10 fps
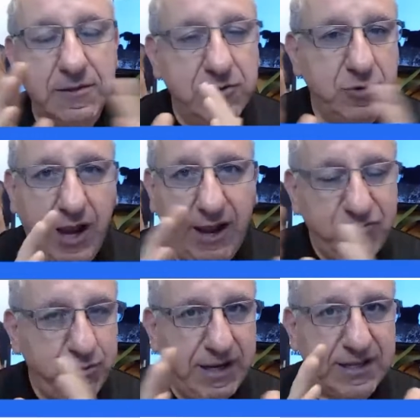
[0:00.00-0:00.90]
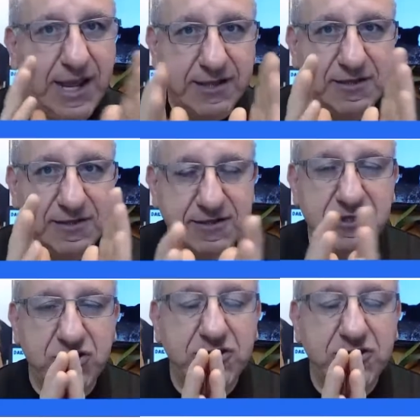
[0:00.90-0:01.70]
You have to make that decision.